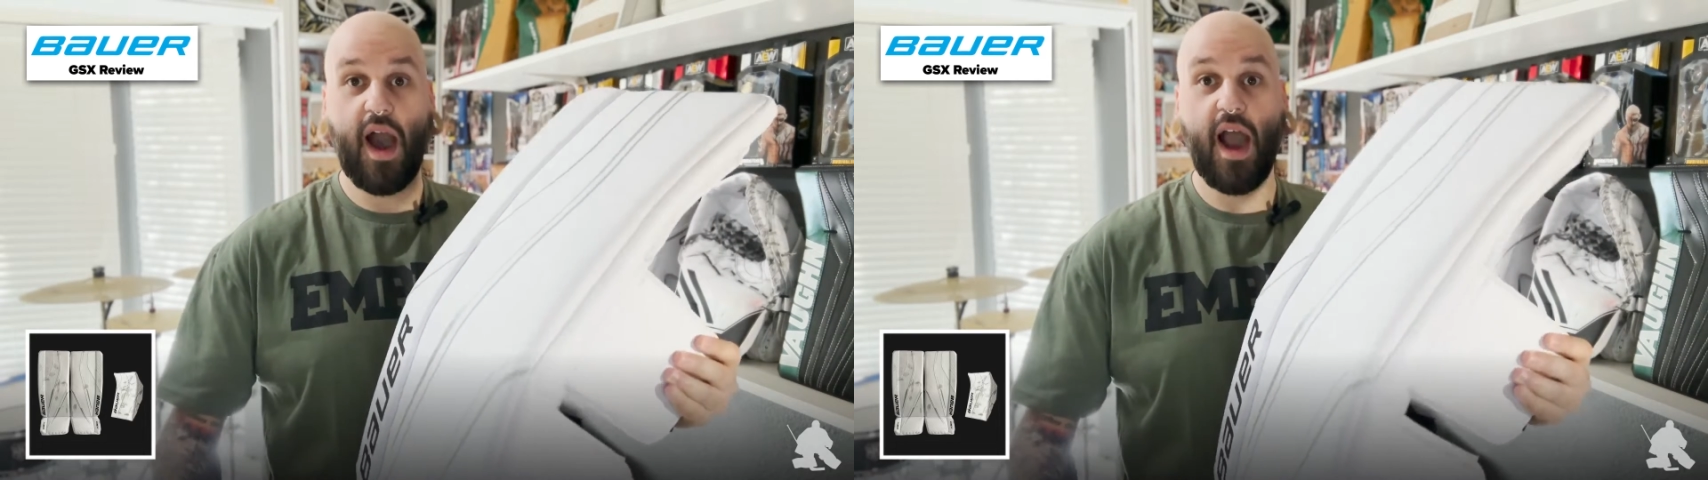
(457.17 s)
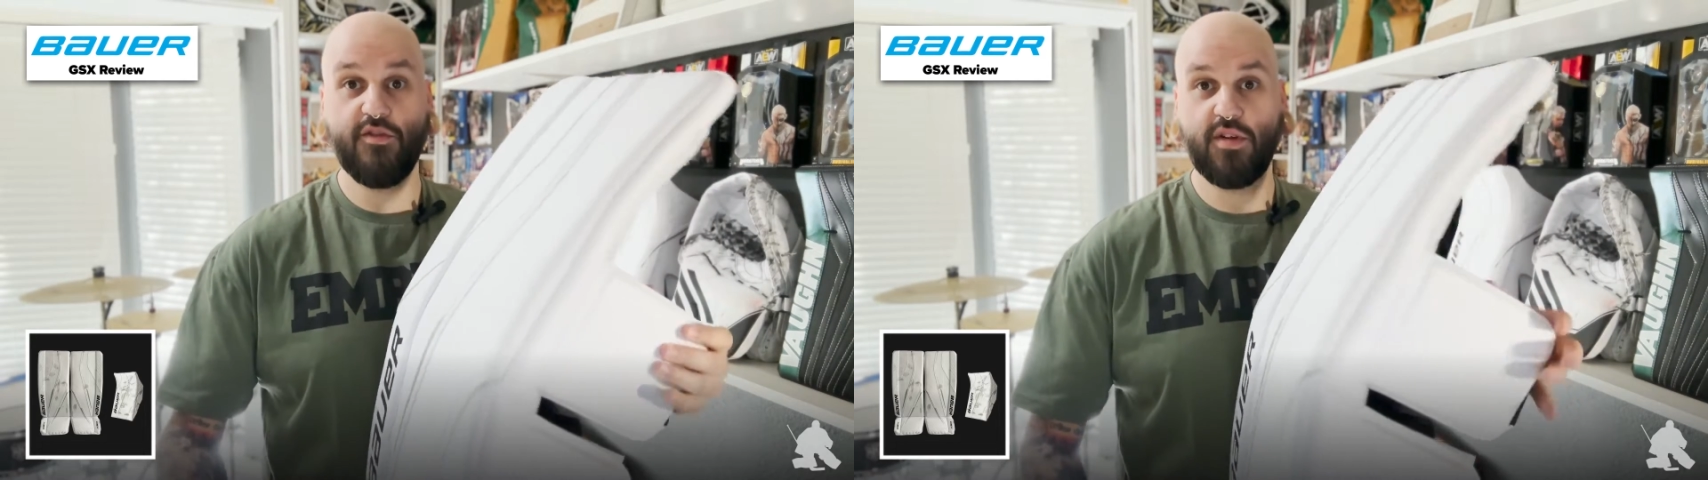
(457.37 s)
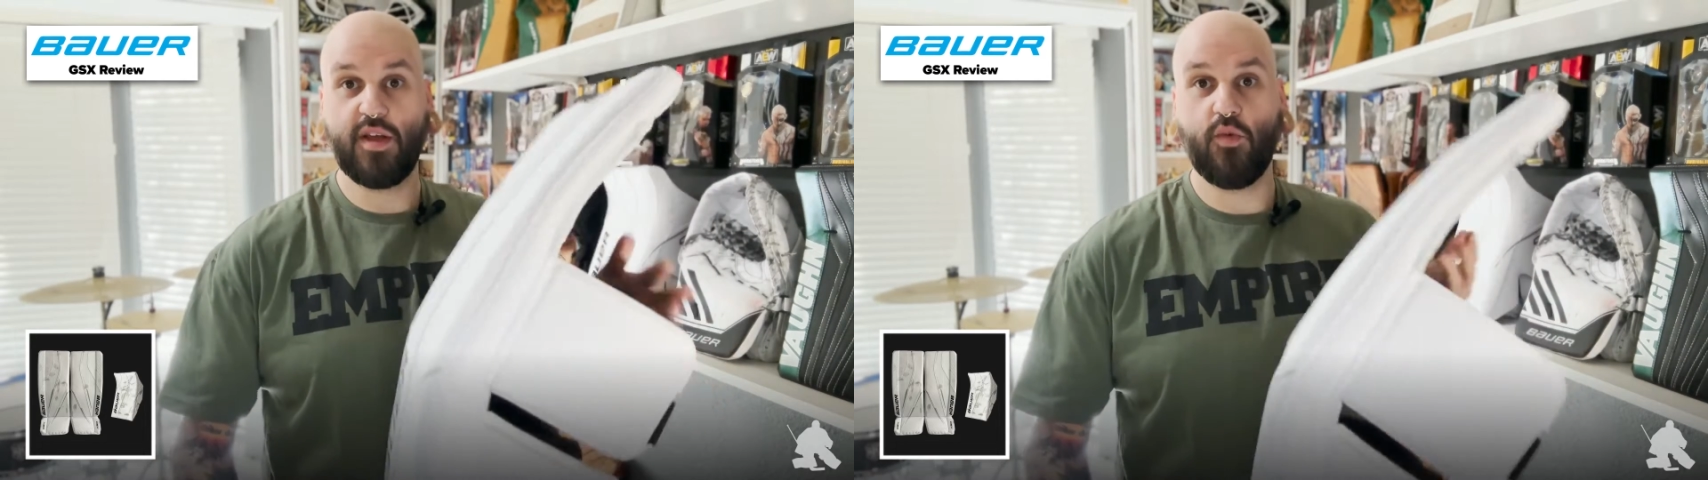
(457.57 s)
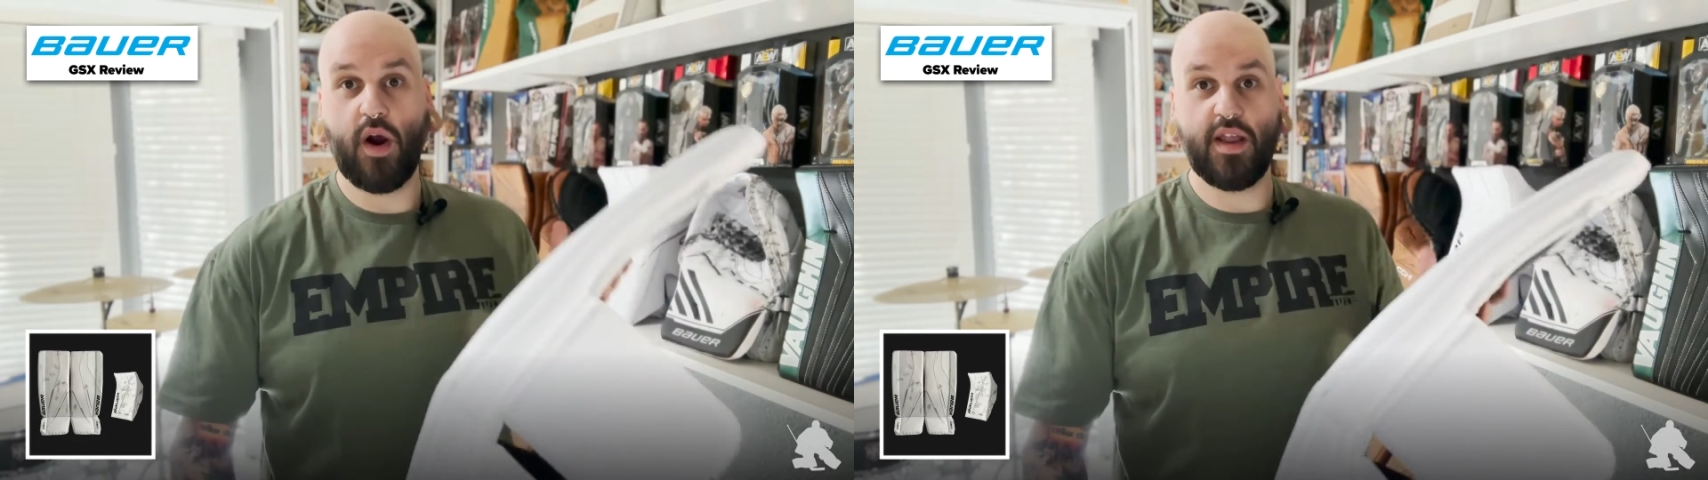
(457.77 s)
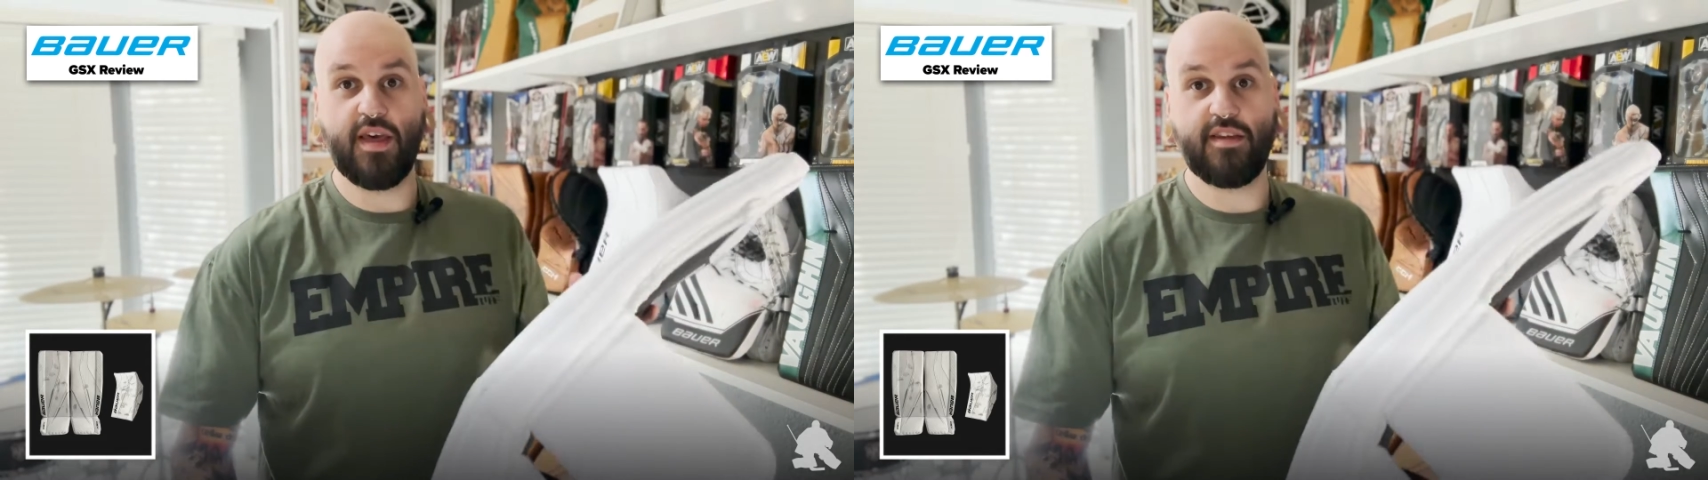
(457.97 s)
I really
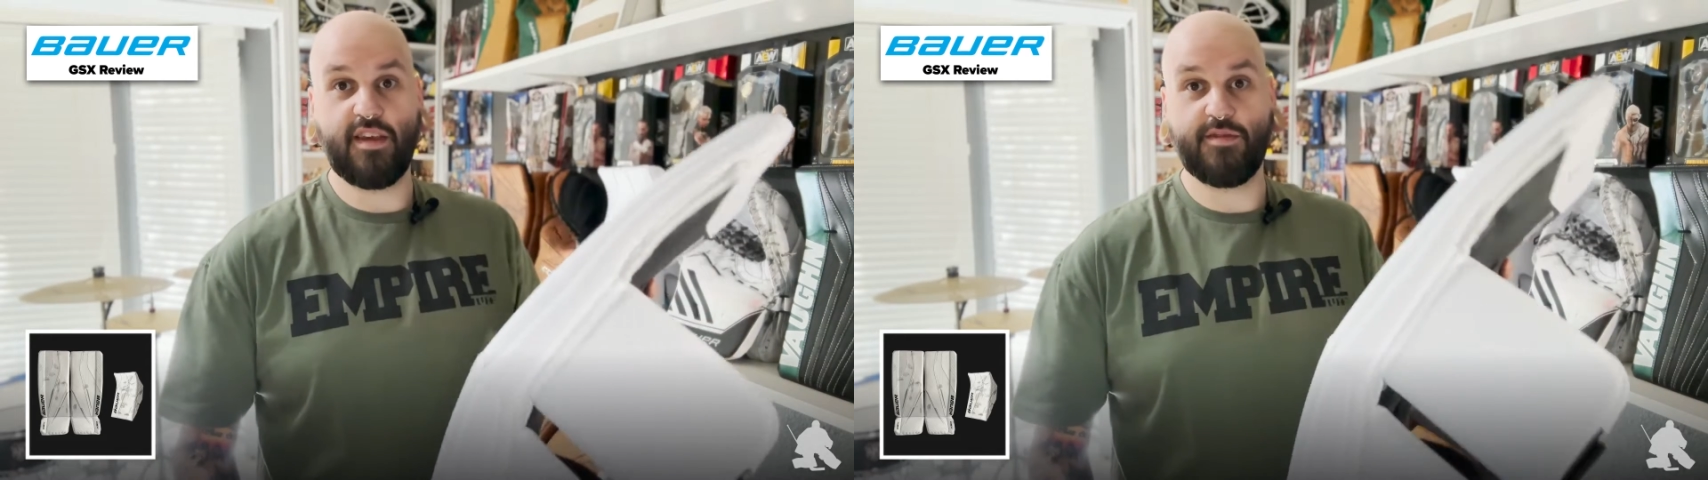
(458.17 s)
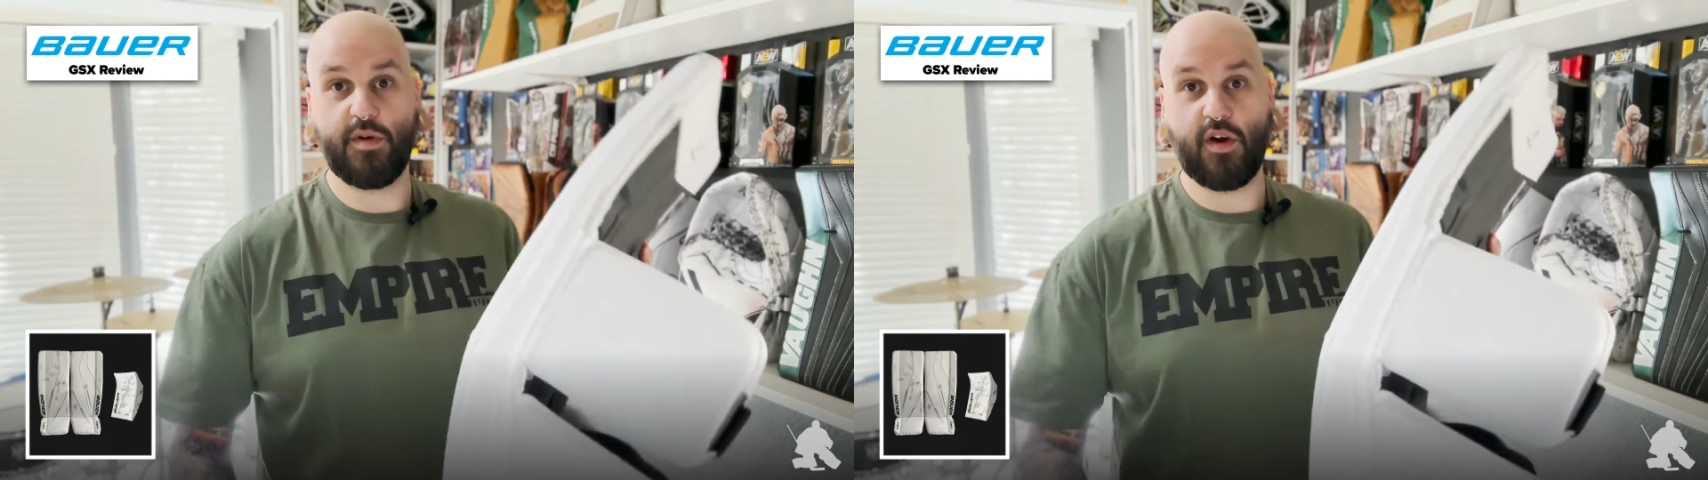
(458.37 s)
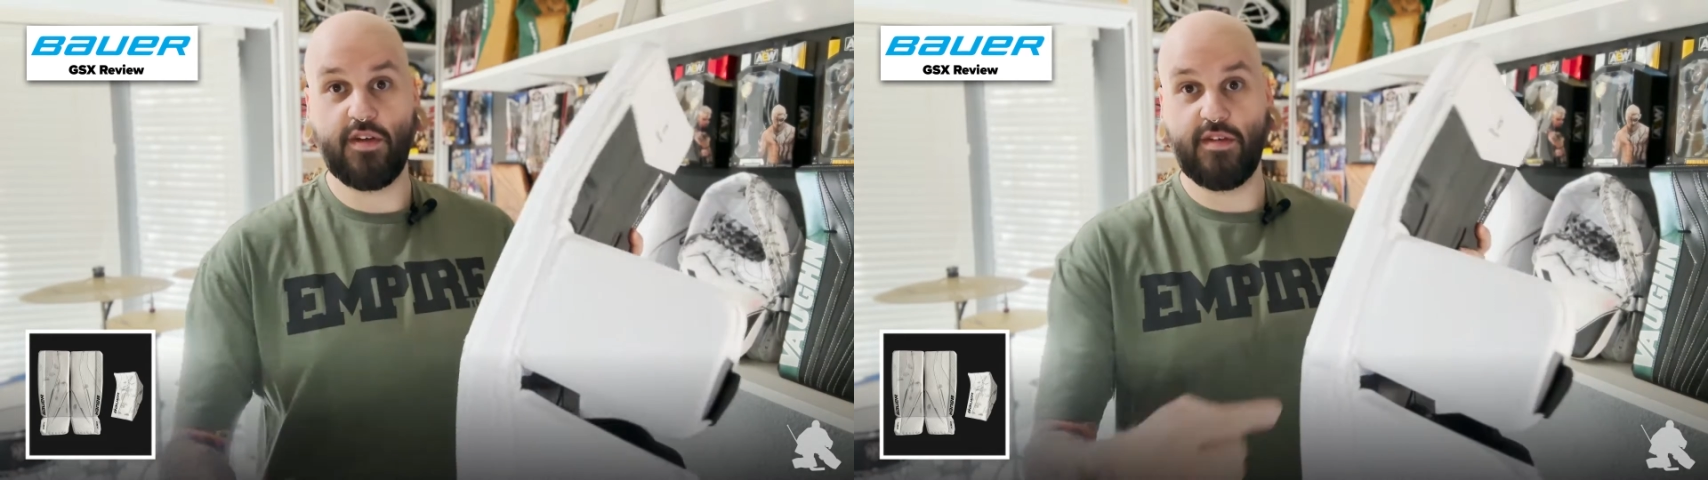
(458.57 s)
wanted this is because